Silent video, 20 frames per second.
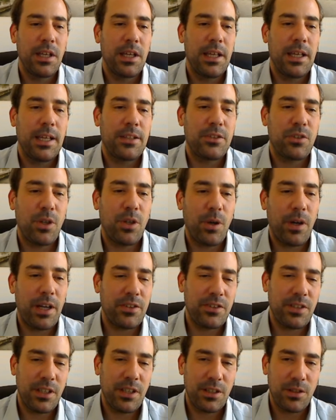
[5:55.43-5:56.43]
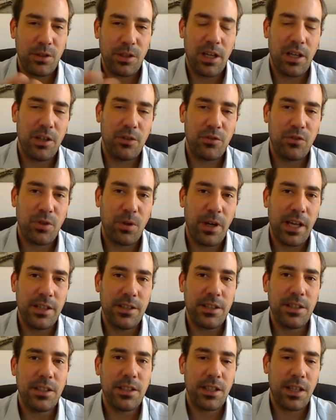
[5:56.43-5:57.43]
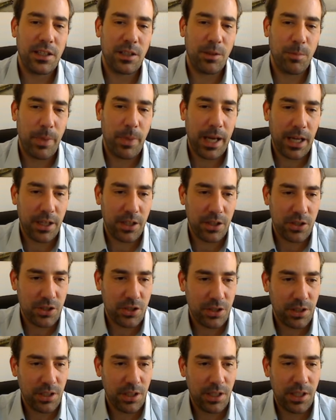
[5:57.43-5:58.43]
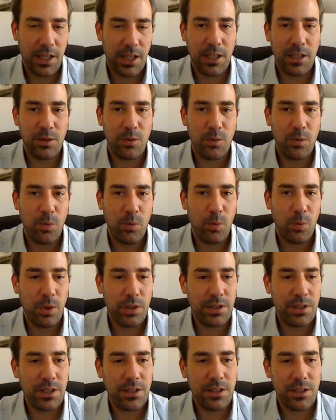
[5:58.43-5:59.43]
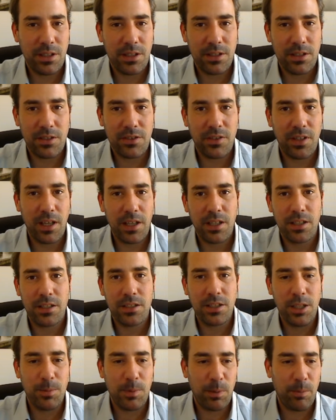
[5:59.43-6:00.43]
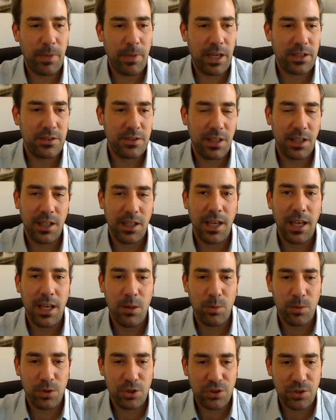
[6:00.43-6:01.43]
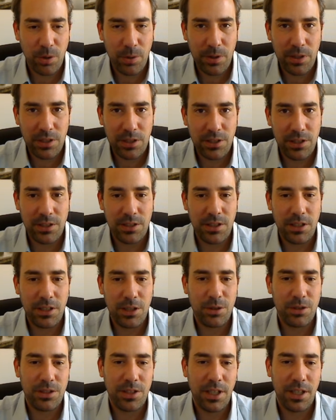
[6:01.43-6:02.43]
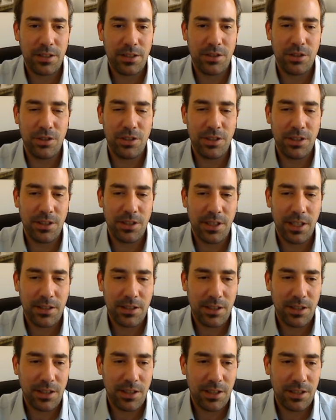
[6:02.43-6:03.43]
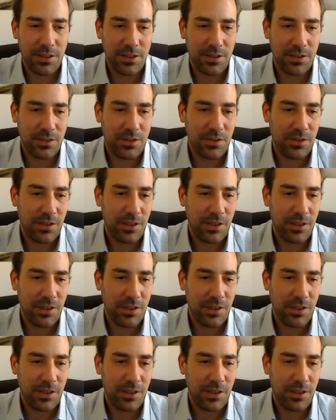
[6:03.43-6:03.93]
So I said, "Yeah, sorry, I didn't get the package." And what they did is, I got an email back saying, "Hey, we're sorry you didn't hear that. You didn't get the kittens."